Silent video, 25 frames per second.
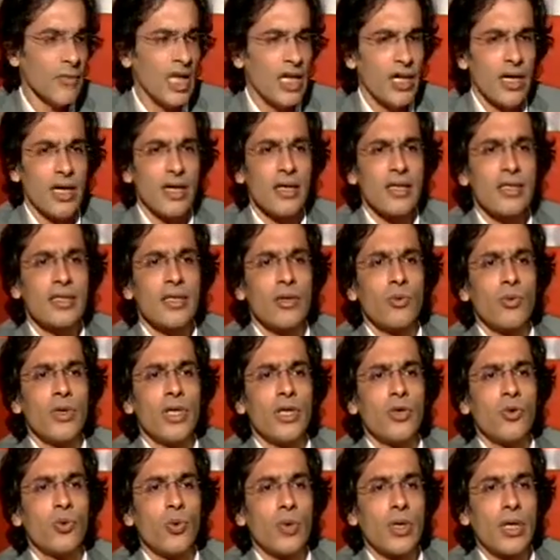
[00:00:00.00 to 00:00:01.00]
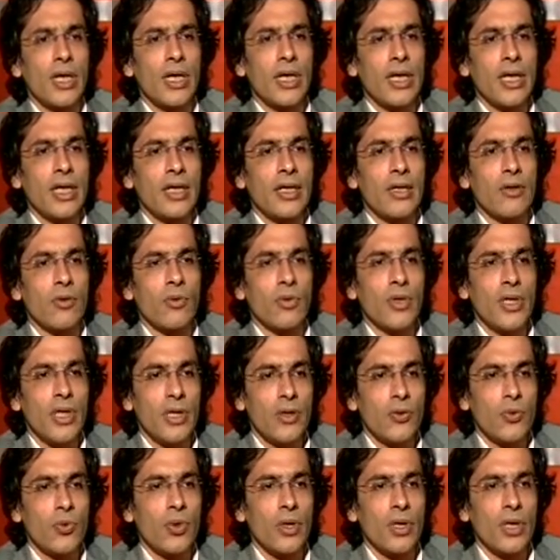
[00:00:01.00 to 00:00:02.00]
Let us say only 200
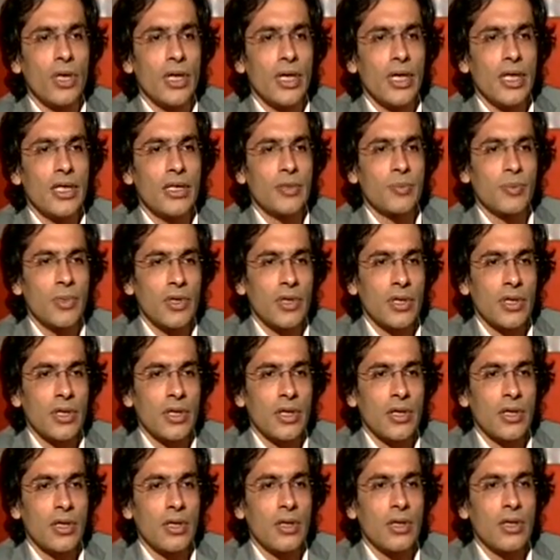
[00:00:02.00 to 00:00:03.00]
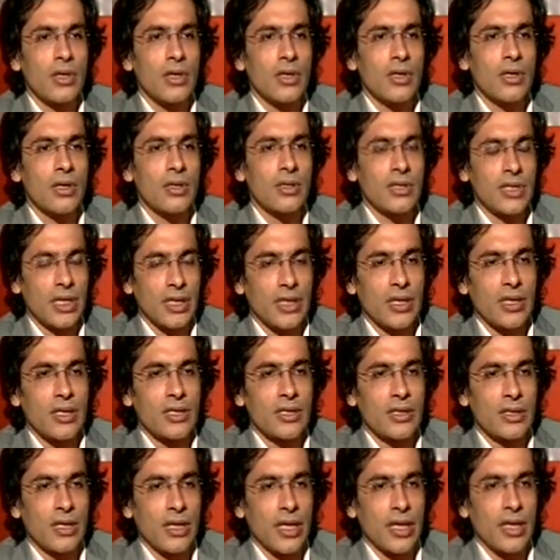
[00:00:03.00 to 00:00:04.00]
acres per
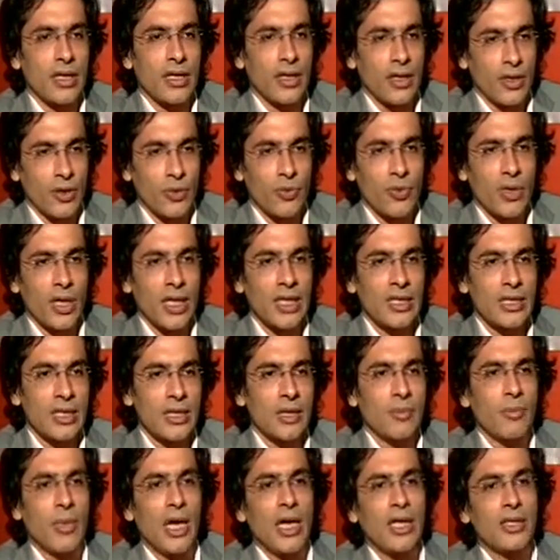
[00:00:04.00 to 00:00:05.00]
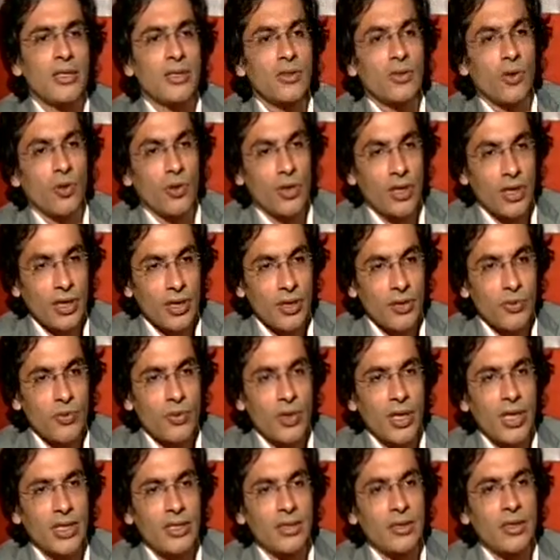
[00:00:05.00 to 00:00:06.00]
sector is lying unutilized, and the balance is already
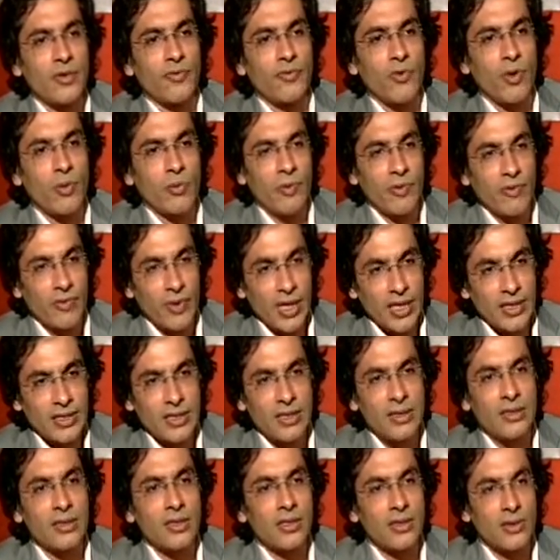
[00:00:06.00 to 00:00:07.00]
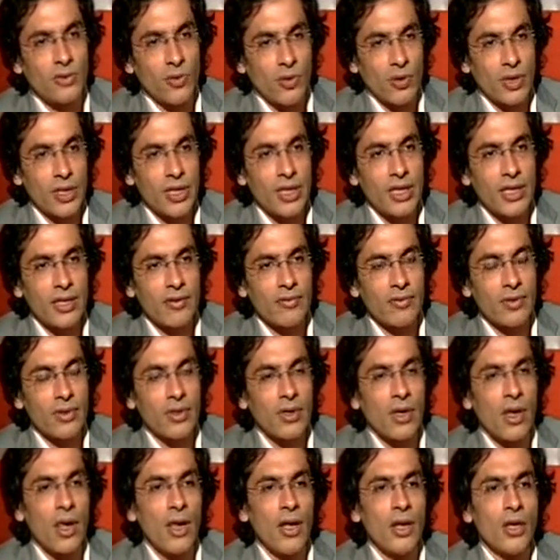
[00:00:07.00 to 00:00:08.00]
utilized in the form of licenses already
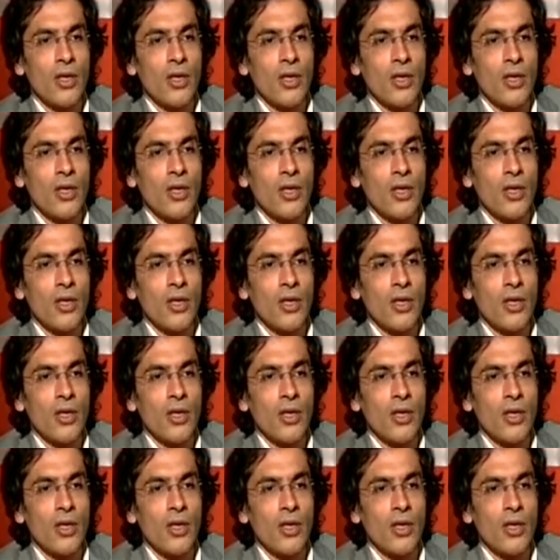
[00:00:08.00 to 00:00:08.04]
given.